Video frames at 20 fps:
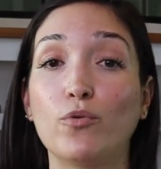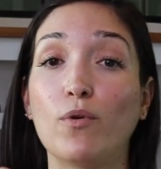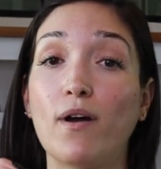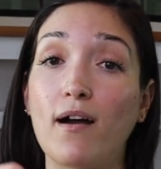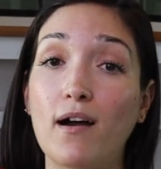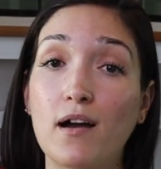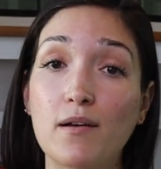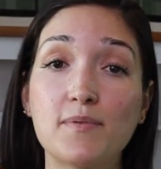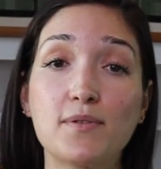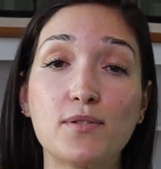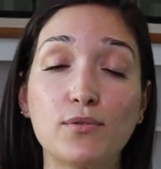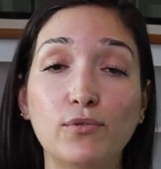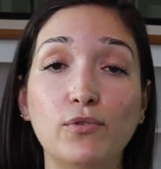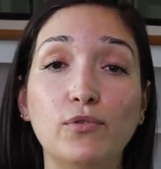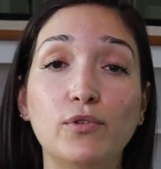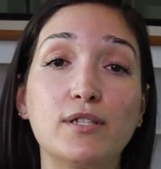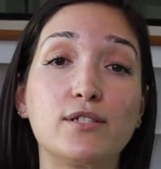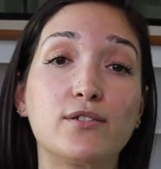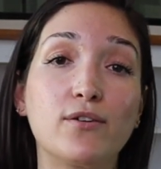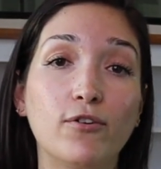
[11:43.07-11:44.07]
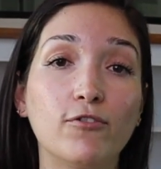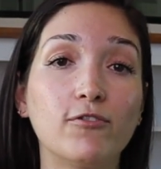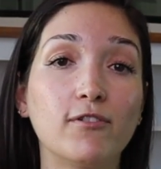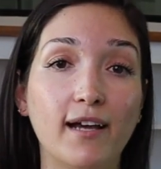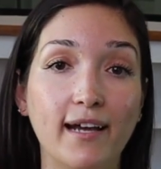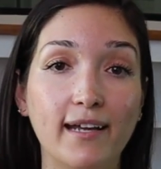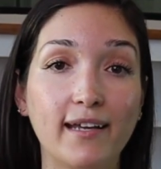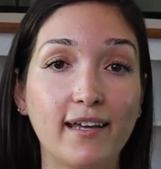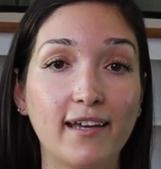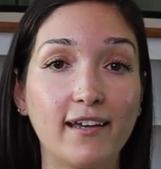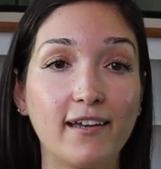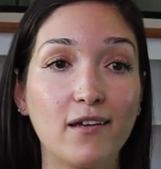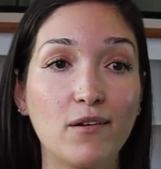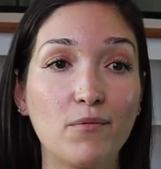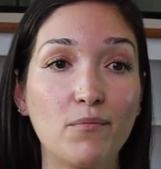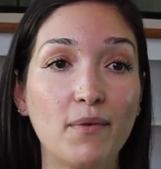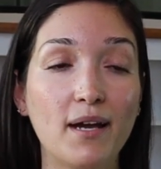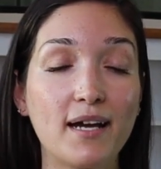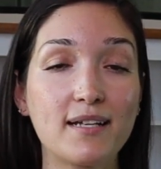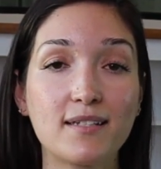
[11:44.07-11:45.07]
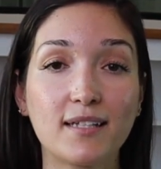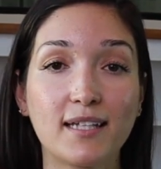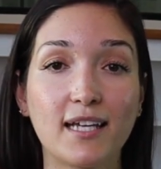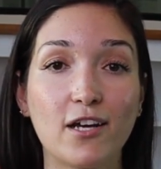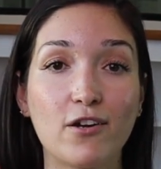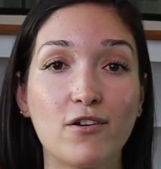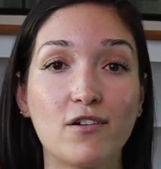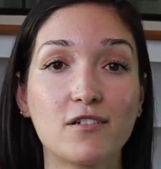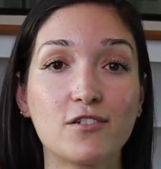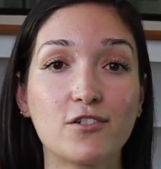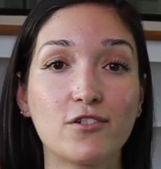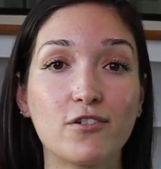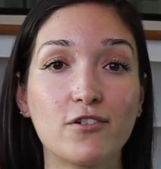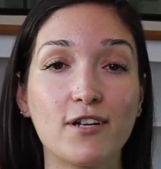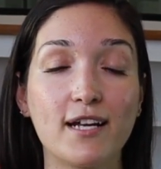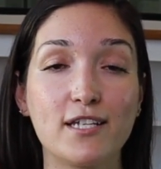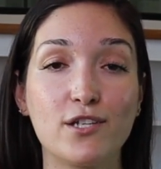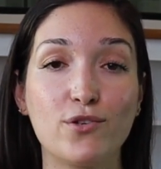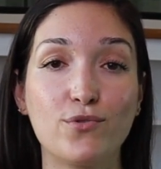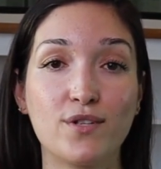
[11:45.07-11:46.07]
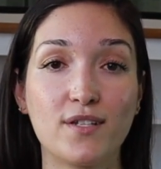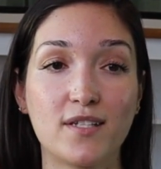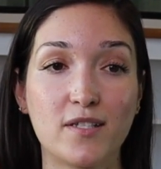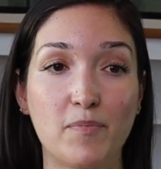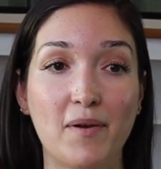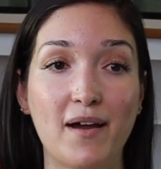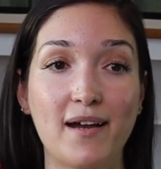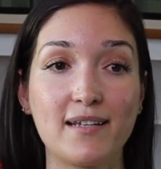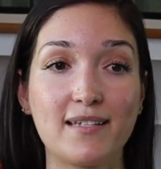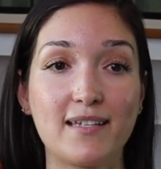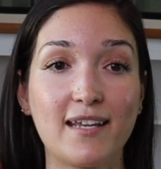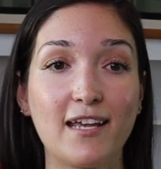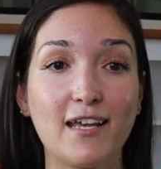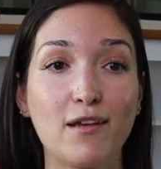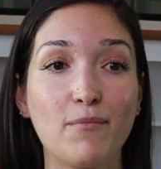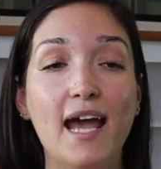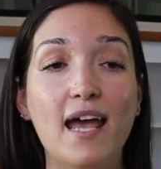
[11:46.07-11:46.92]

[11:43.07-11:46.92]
absolutely don't like him as a character and you despise him.